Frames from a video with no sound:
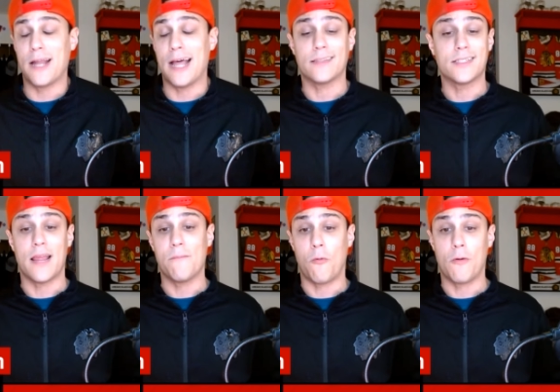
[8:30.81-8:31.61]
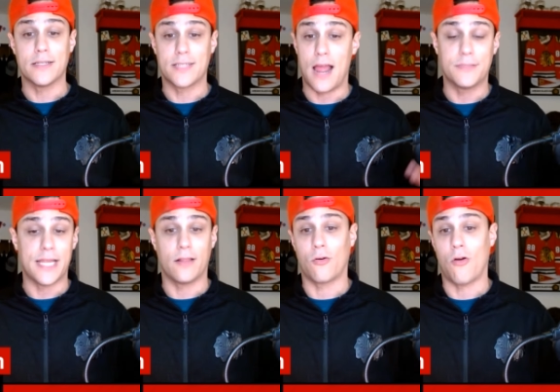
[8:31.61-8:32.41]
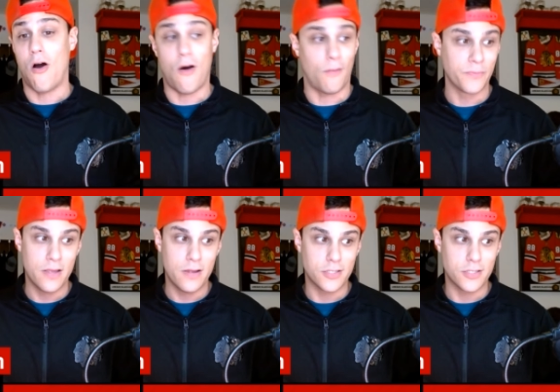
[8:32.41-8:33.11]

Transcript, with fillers: But at the same point in time, Taylor Hall